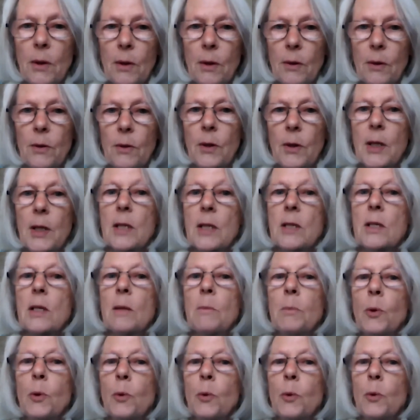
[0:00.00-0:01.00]
that it's
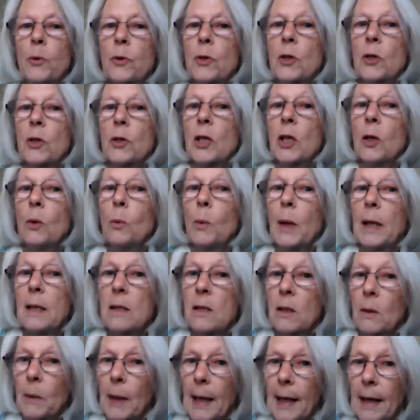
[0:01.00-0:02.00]
important to know when to
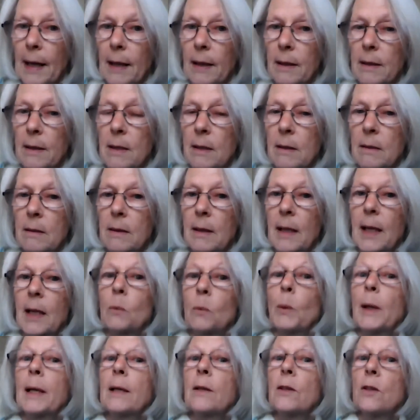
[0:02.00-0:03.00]
act and
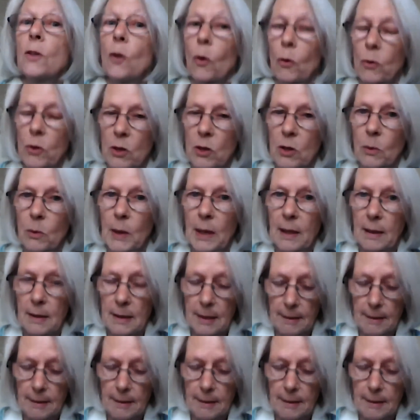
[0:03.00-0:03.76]
when not to act.